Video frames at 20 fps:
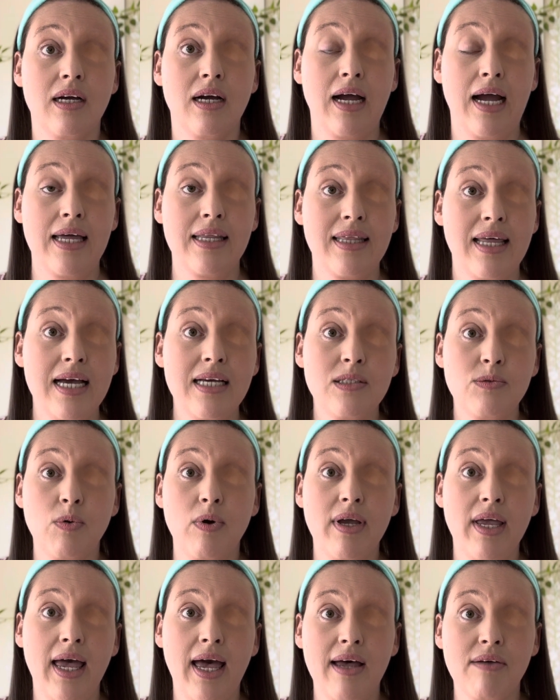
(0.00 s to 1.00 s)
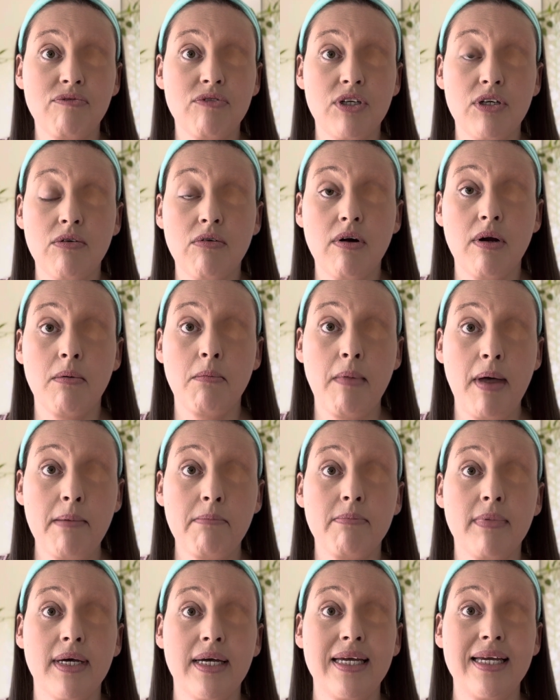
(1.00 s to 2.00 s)
And that's what you have to
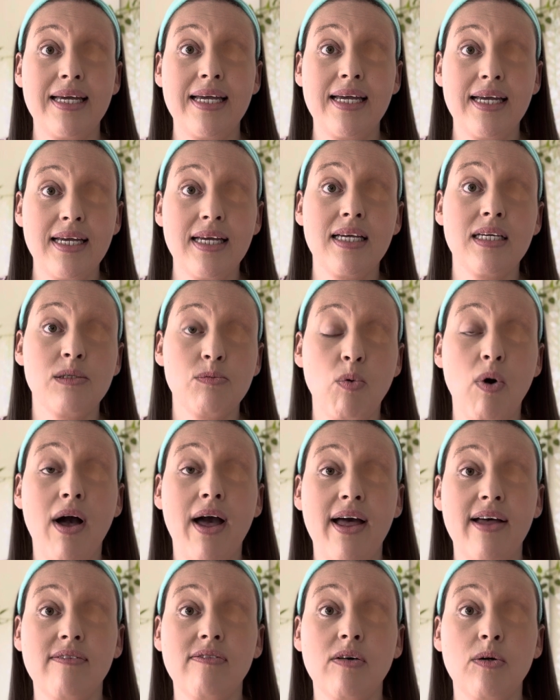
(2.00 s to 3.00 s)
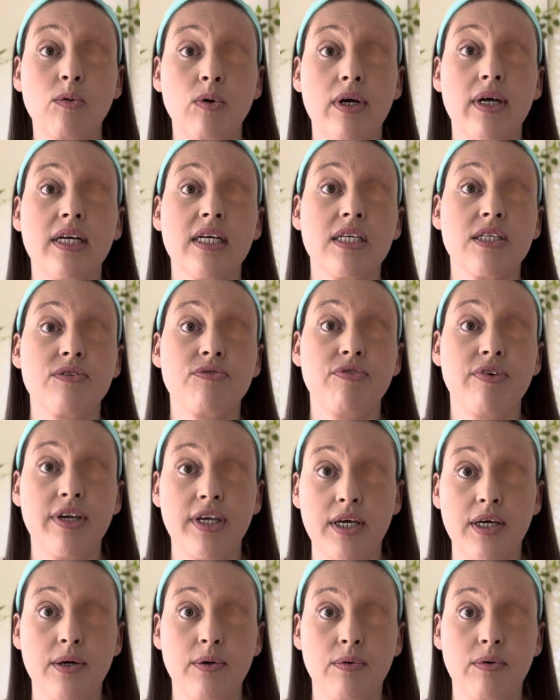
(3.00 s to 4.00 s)
remember. It is whatever works for
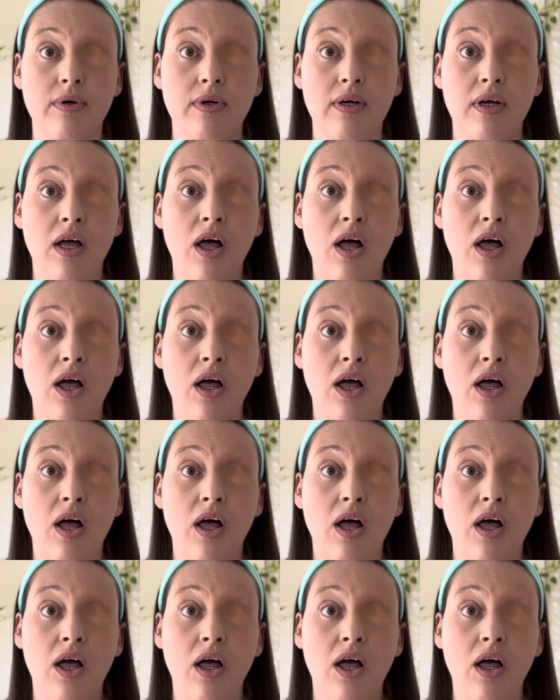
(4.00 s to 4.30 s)
you.